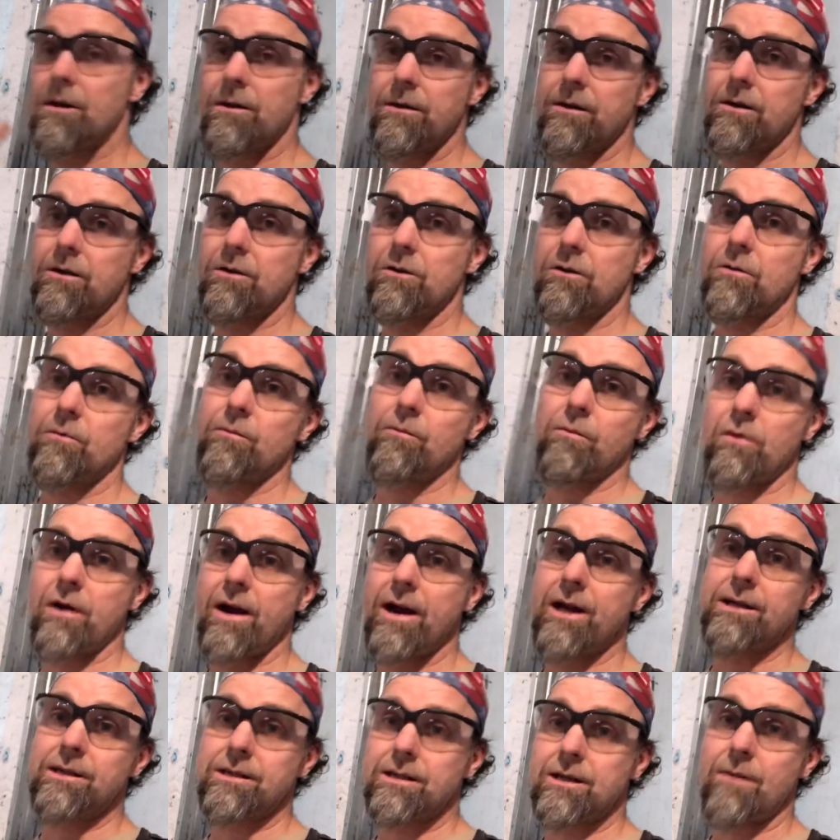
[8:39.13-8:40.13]
that it'll
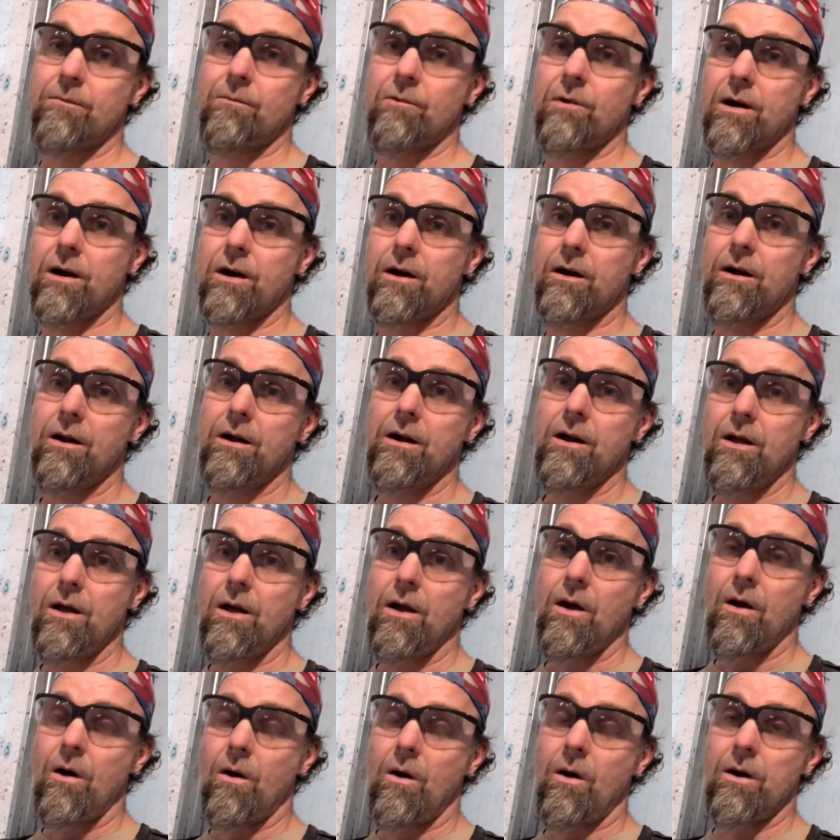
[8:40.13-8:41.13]
break somewhere
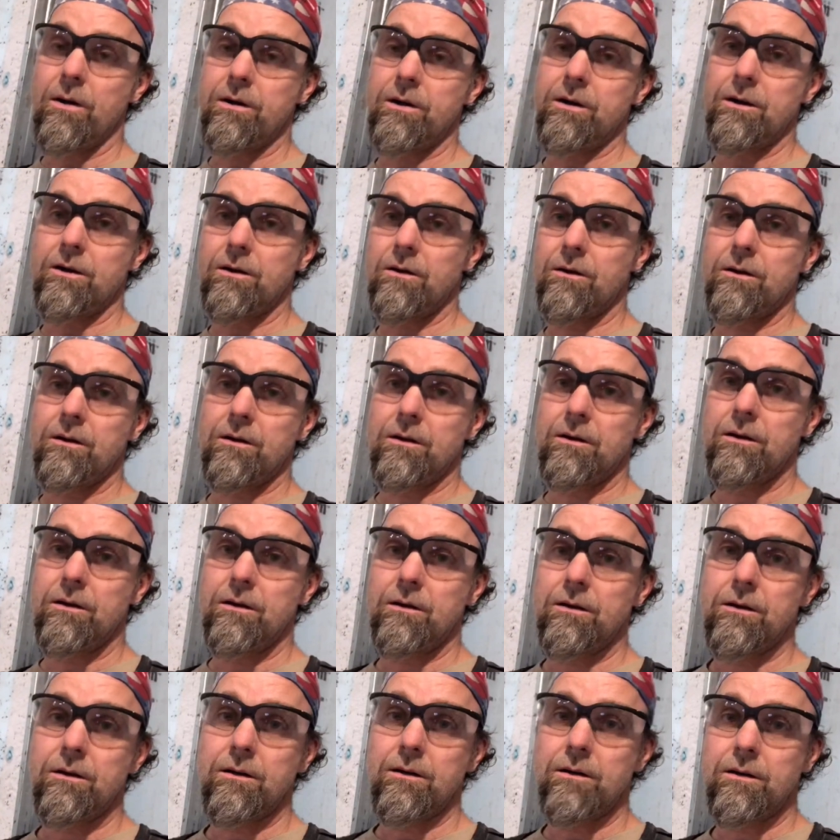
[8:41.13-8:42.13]
onto your
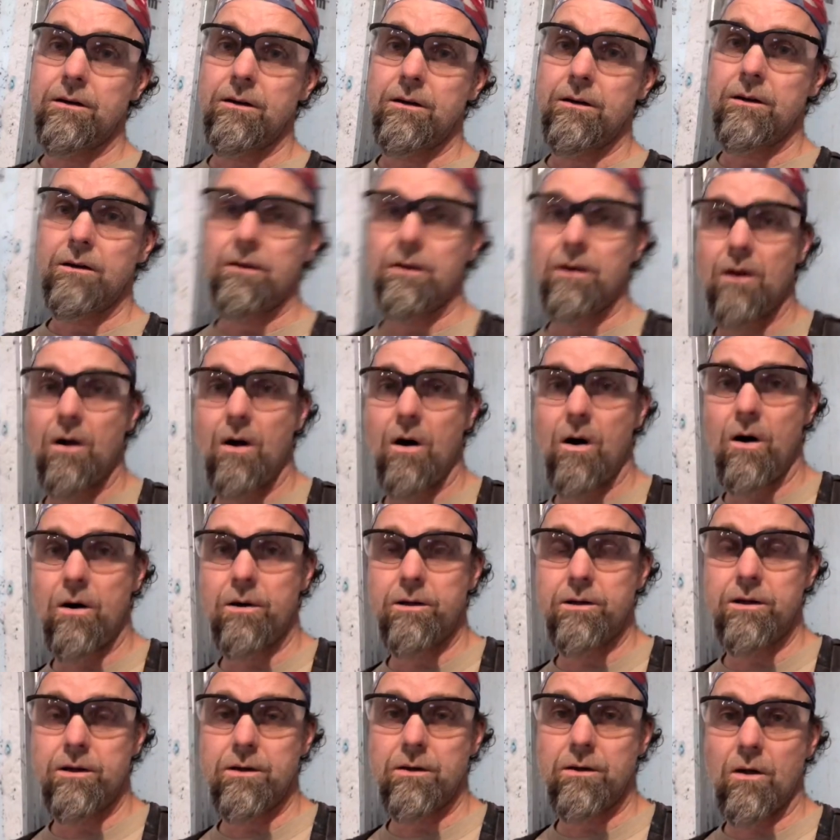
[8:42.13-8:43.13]

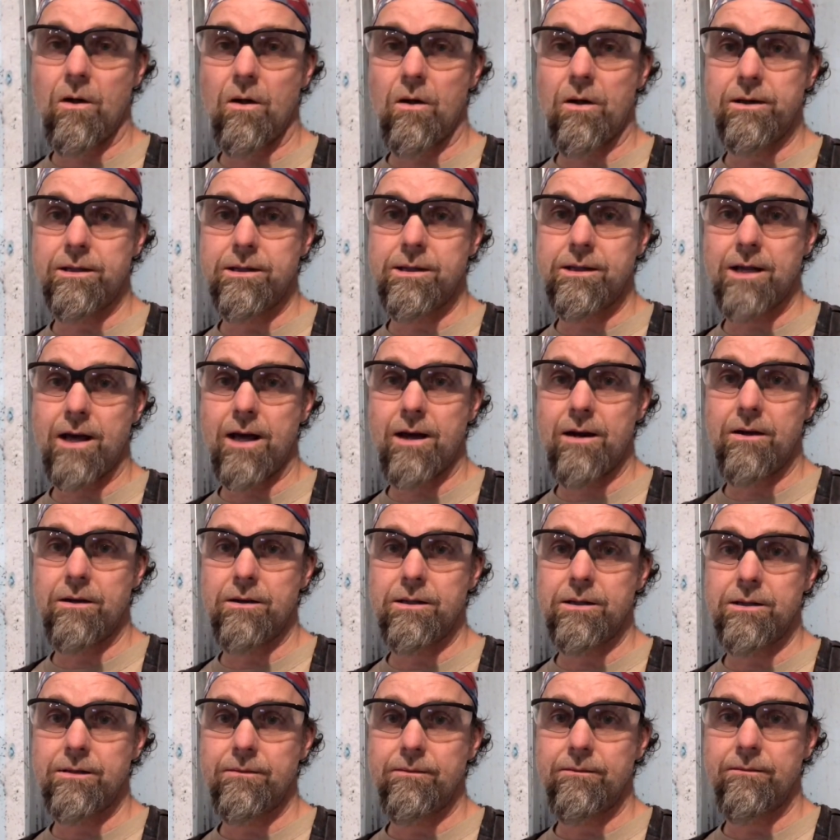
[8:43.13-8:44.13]
on centers.